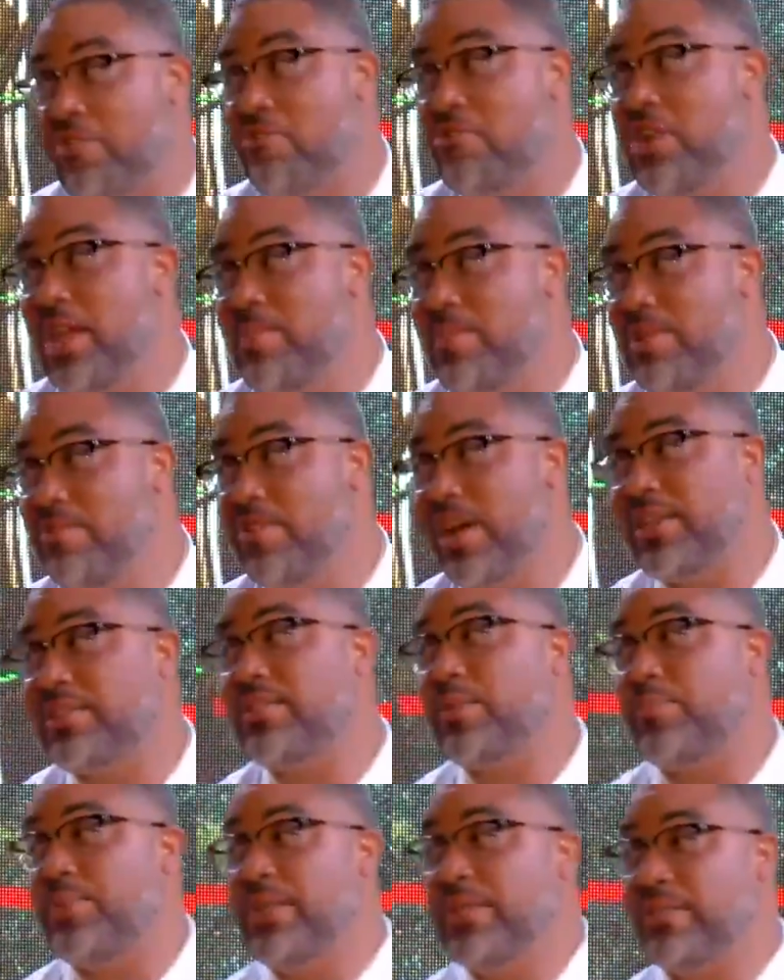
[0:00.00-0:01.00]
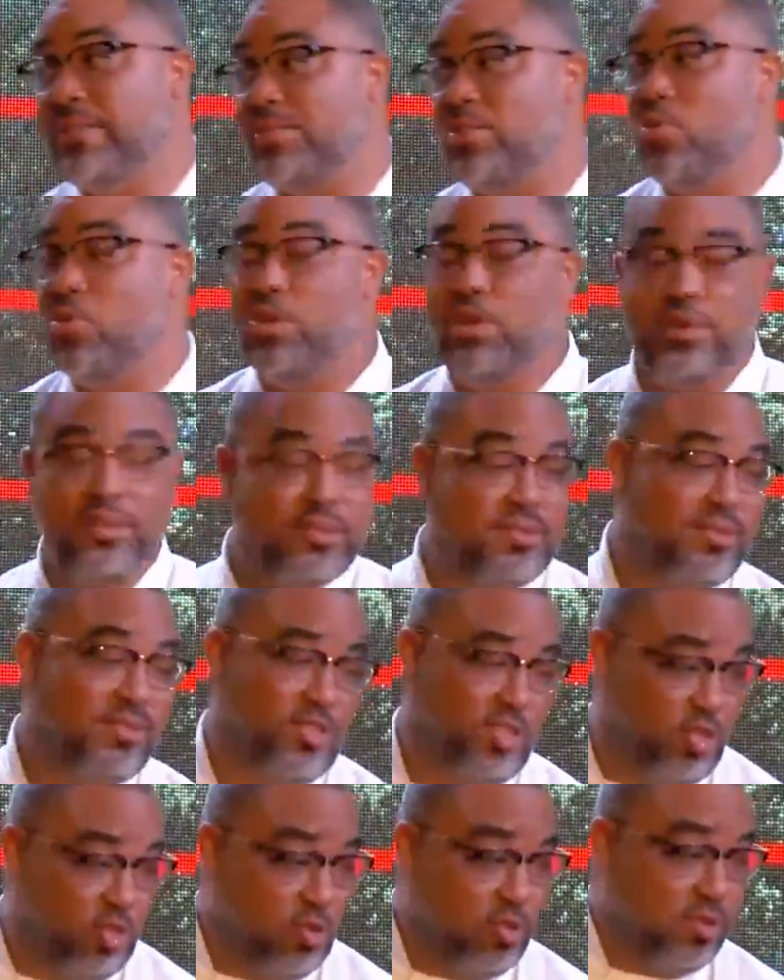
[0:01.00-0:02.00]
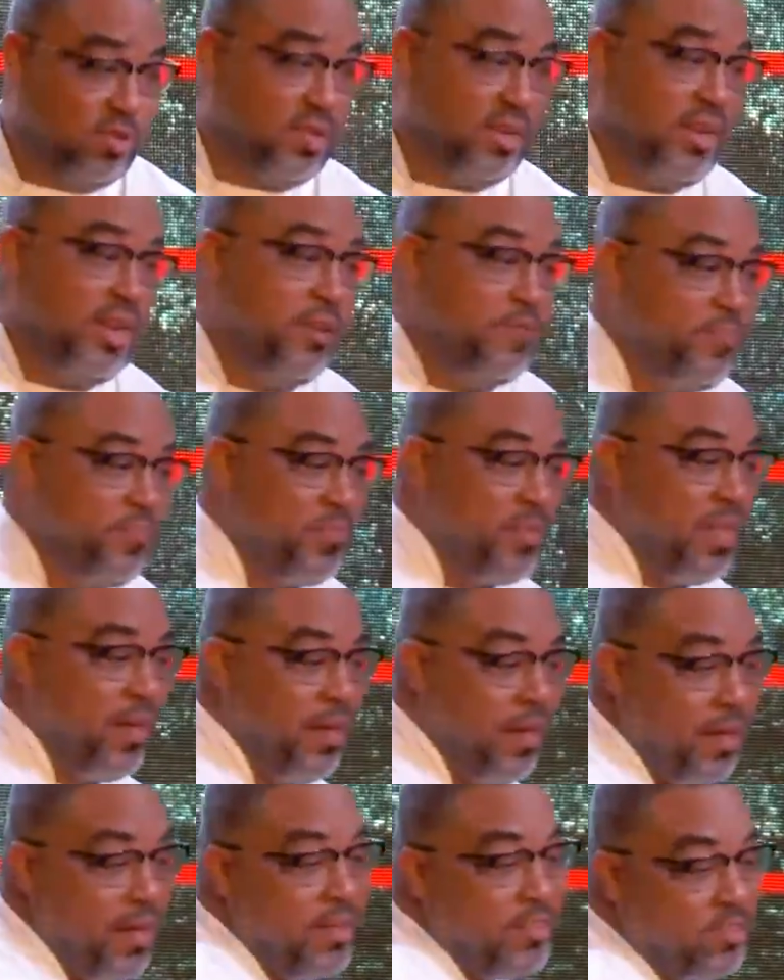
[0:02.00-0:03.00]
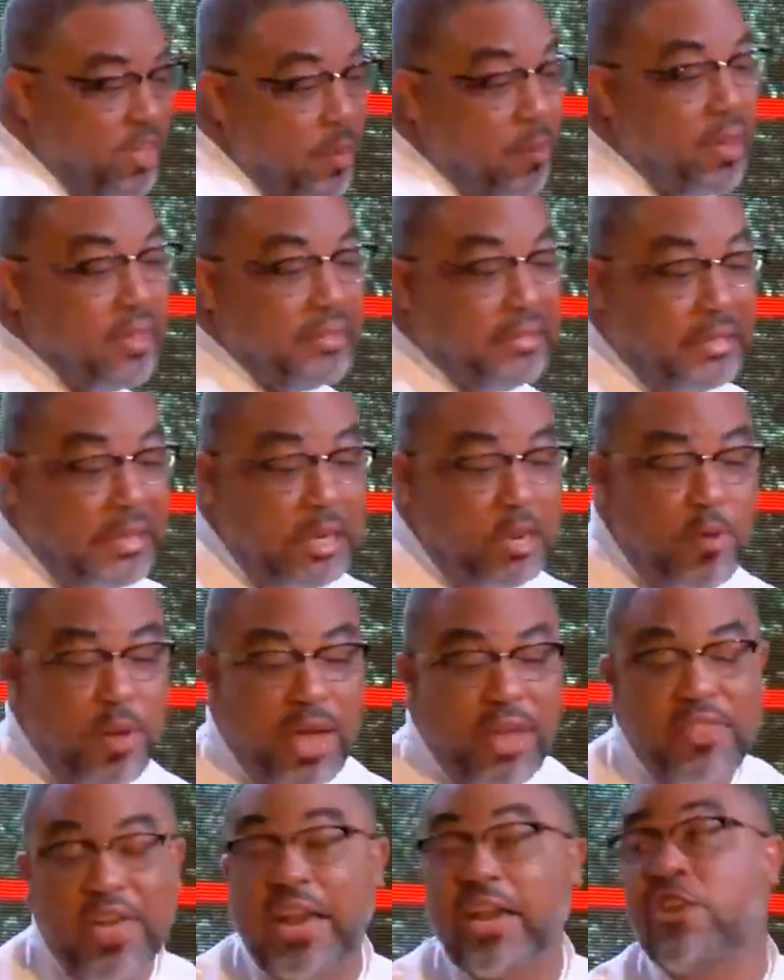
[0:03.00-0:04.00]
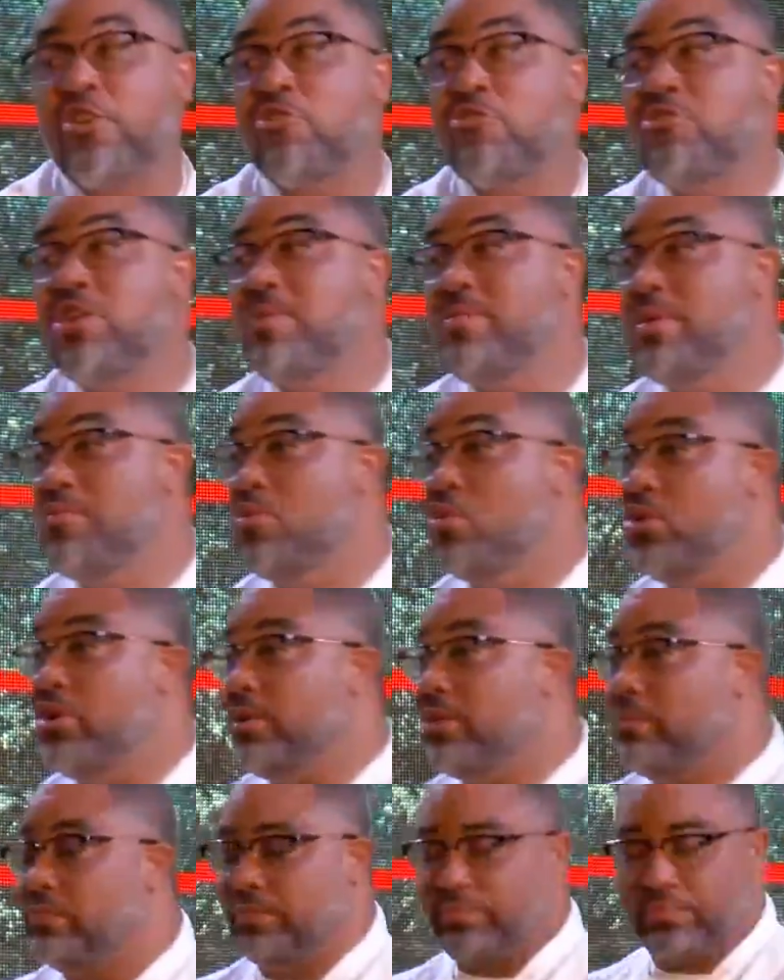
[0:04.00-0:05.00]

creamy recipes whole show today. So I'm continuing in that creamy mood.